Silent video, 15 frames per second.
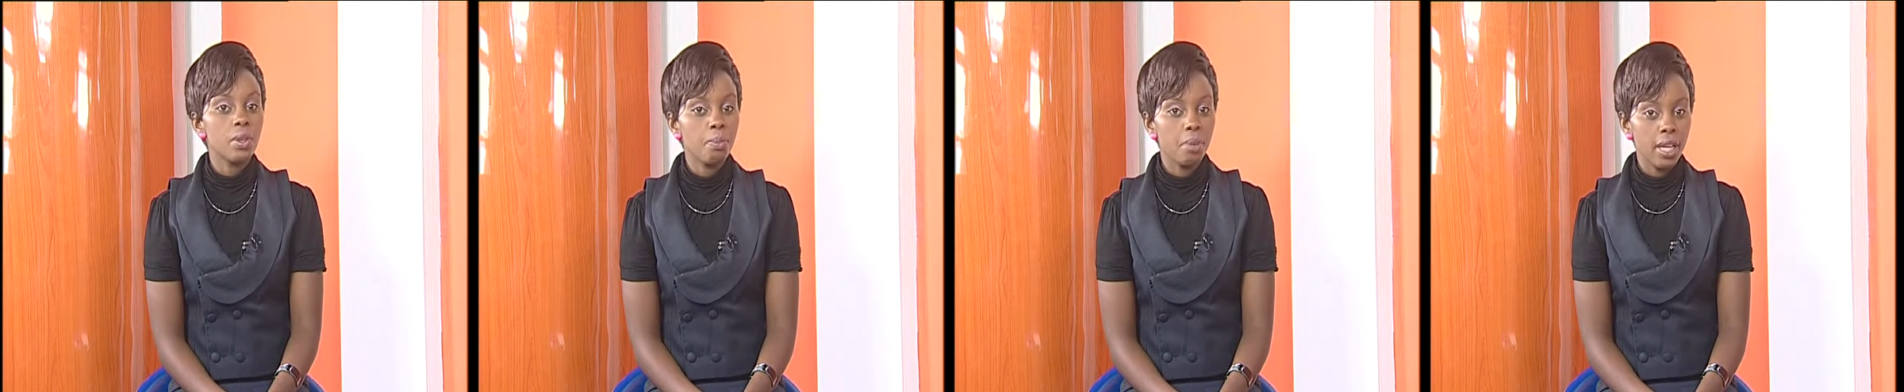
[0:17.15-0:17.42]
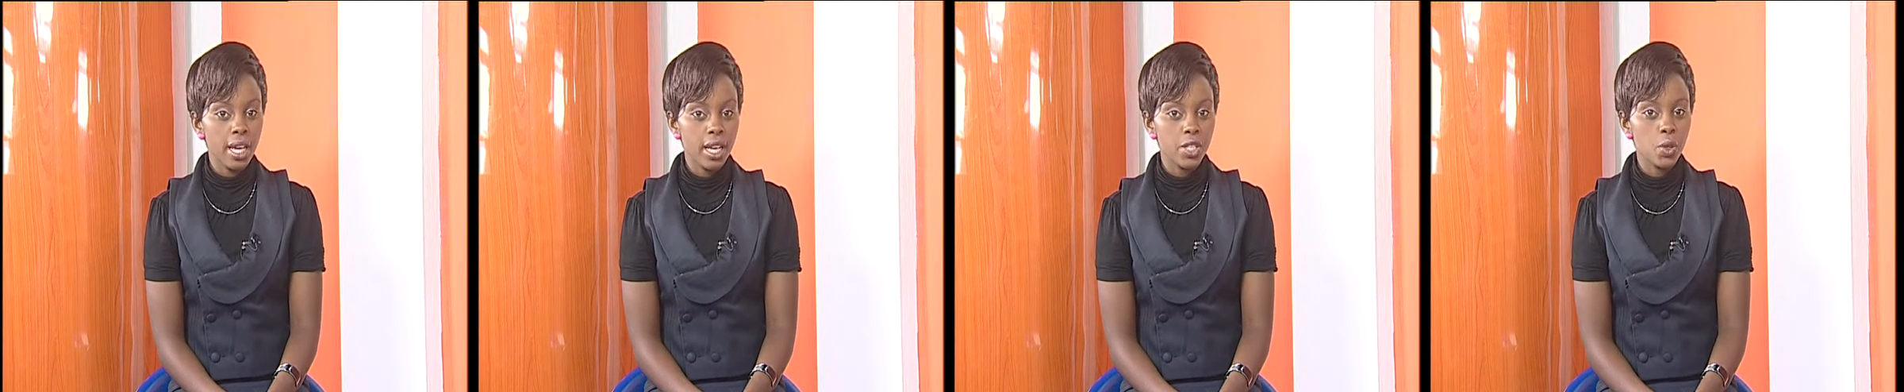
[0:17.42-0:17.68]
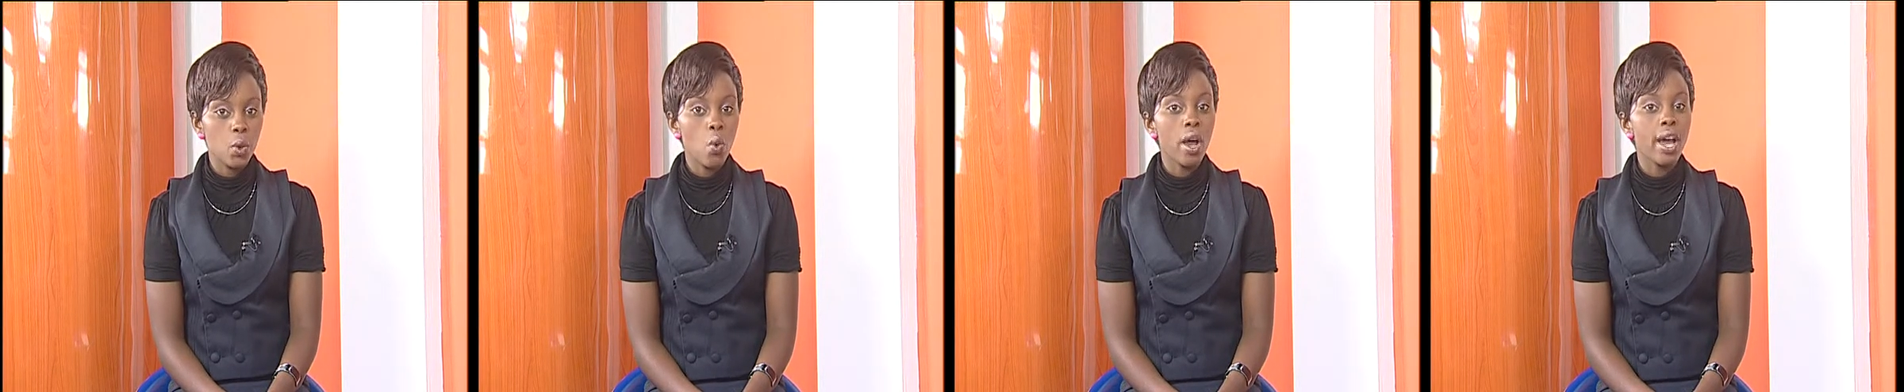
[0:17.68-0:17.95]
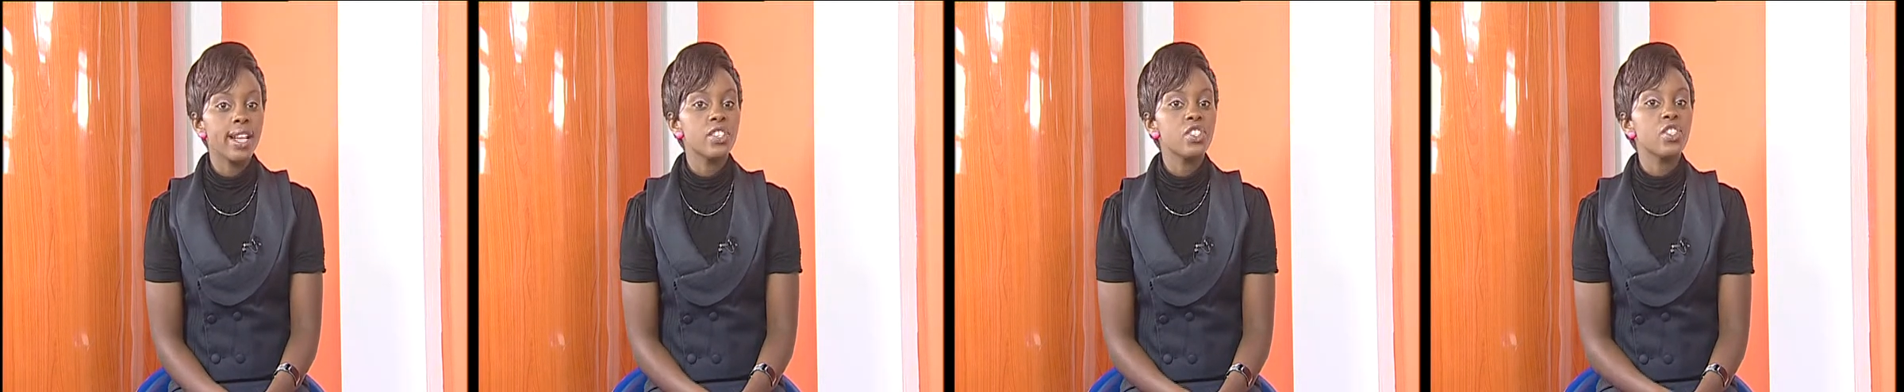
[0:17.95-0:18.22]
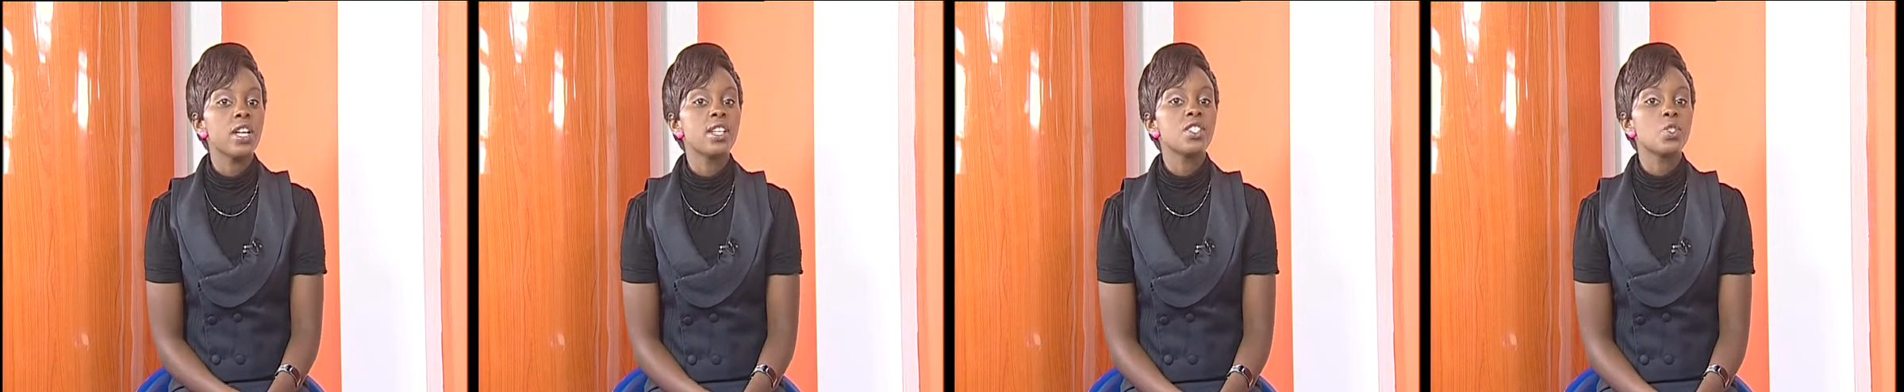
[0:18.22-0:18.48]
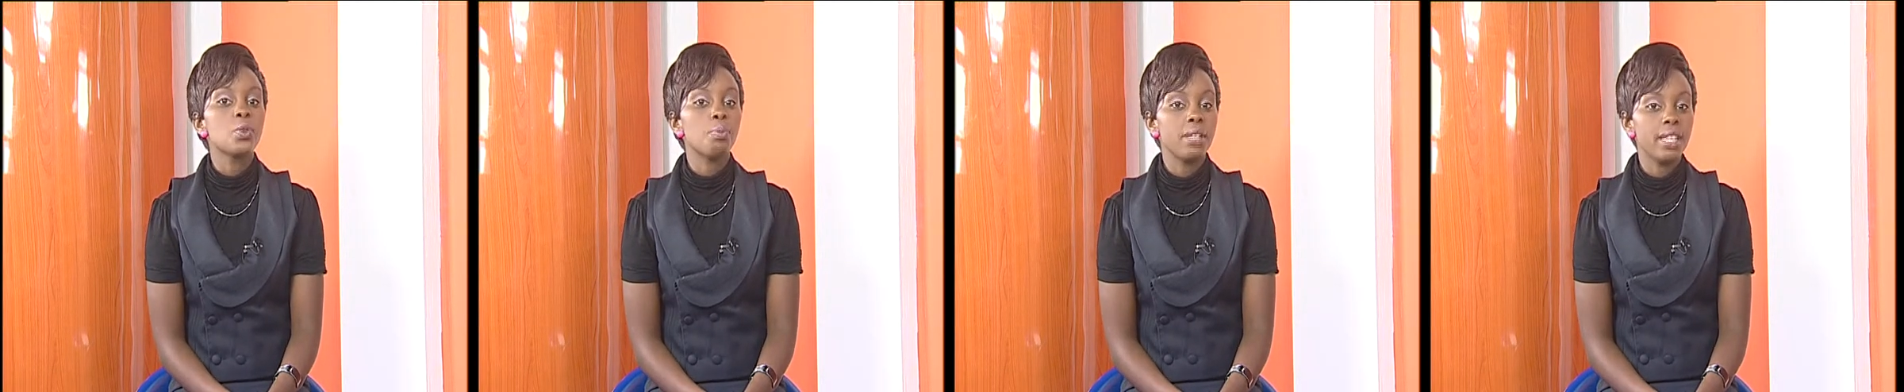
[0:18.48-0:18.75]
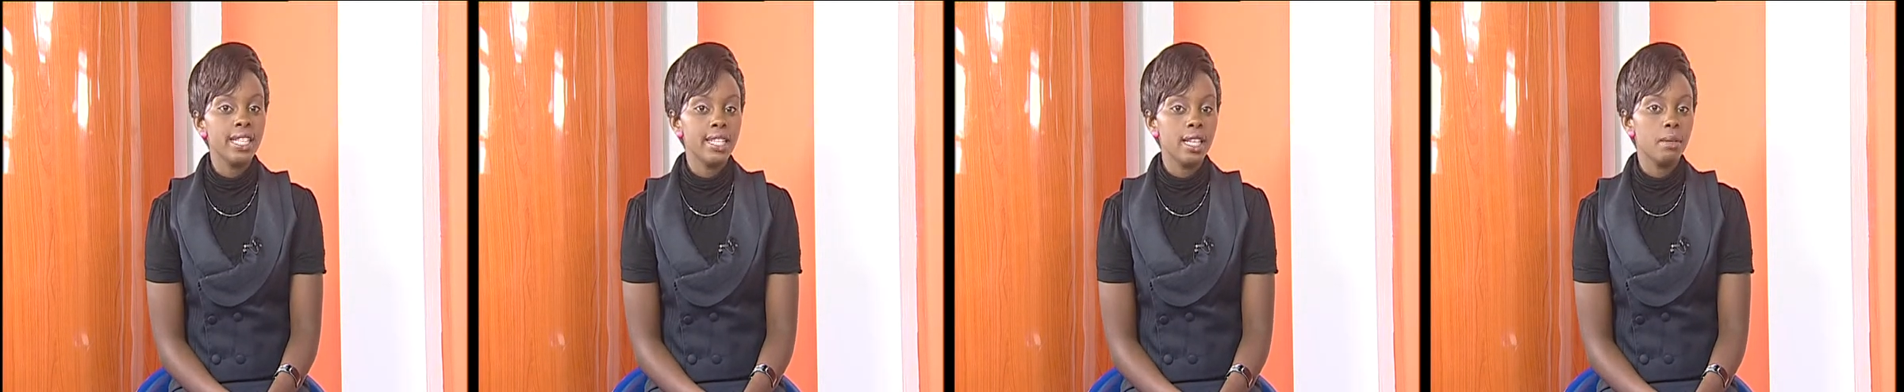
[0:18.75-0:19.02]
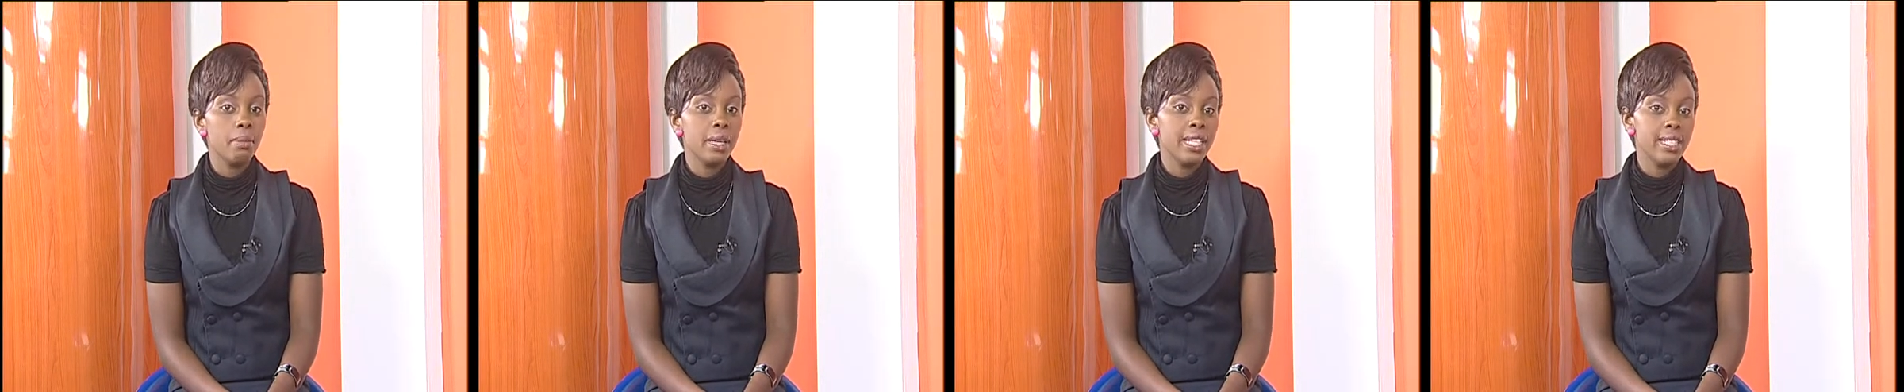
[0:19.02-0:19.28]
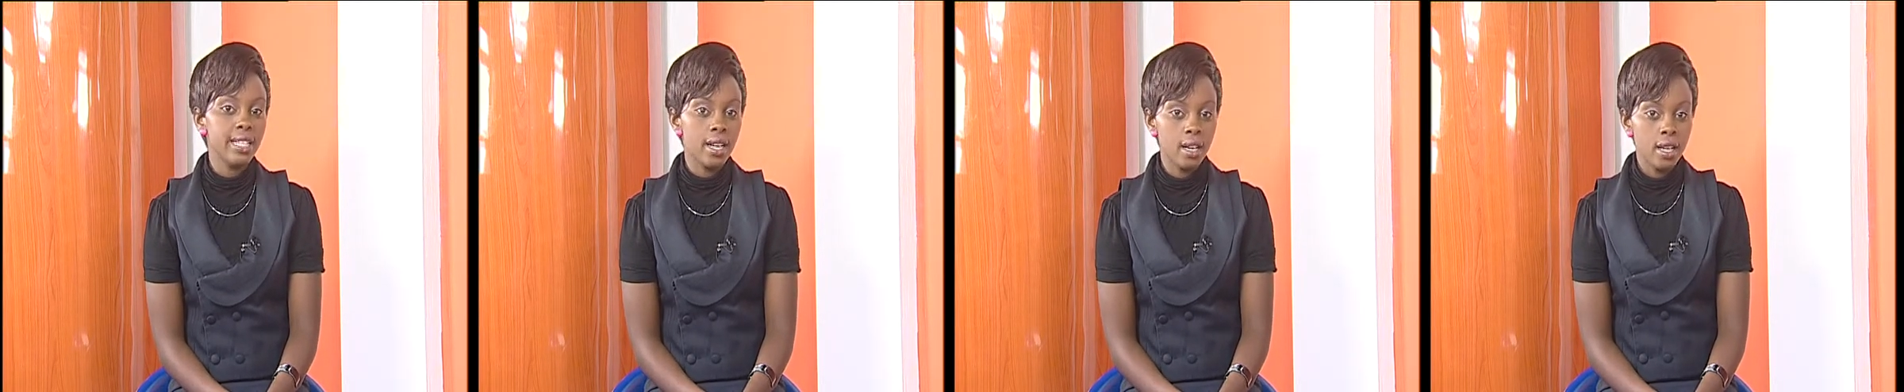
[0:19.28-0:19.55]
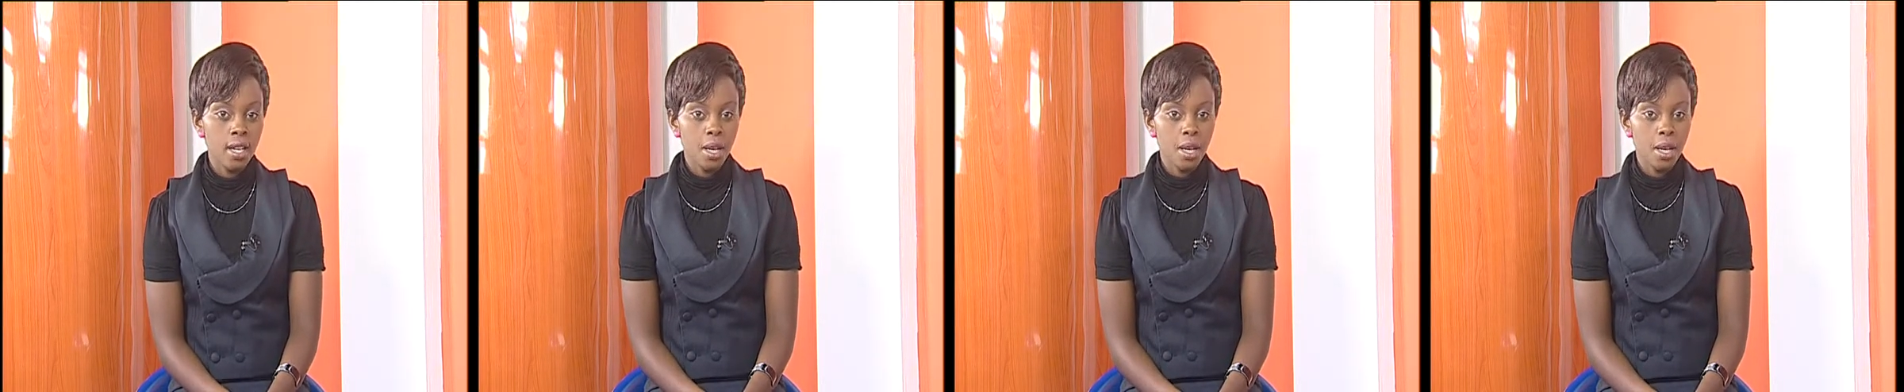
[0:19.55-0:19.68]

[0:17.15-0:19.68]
players who had a chance to play in Albania,